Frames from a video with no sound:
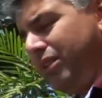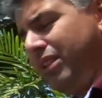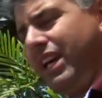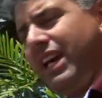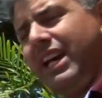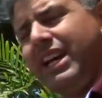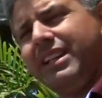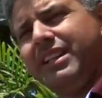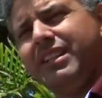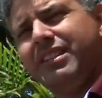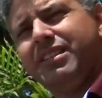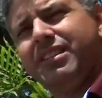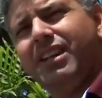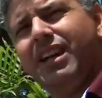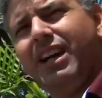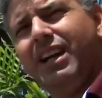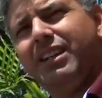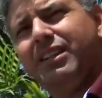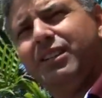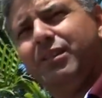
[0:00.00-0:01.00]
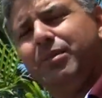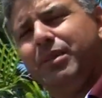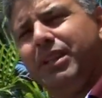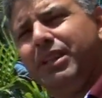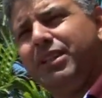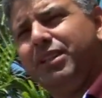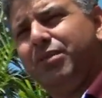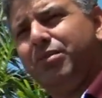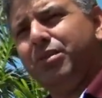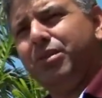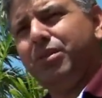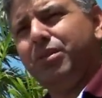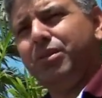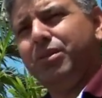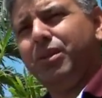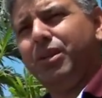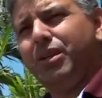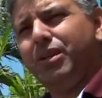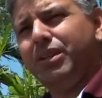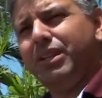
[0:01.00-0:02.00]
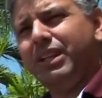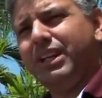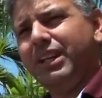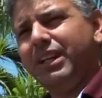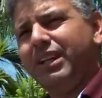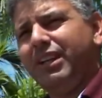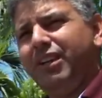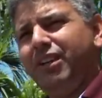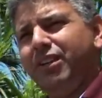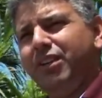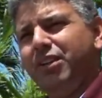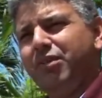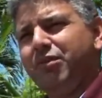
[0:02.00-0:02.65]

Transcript: tag that's on them that gives you all the kind of all the